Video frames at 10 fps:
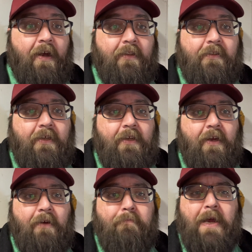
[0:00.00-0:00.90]
the
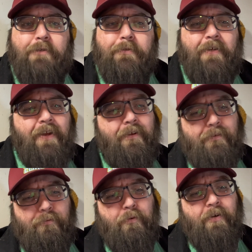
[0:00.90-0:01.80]
mashed
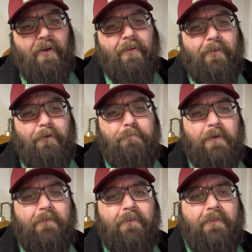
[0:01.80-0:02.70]
potatoes were a little
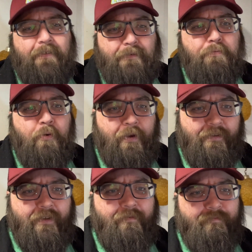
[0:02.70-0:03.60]
bit
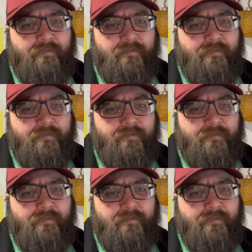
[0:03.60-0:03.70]
disappointing,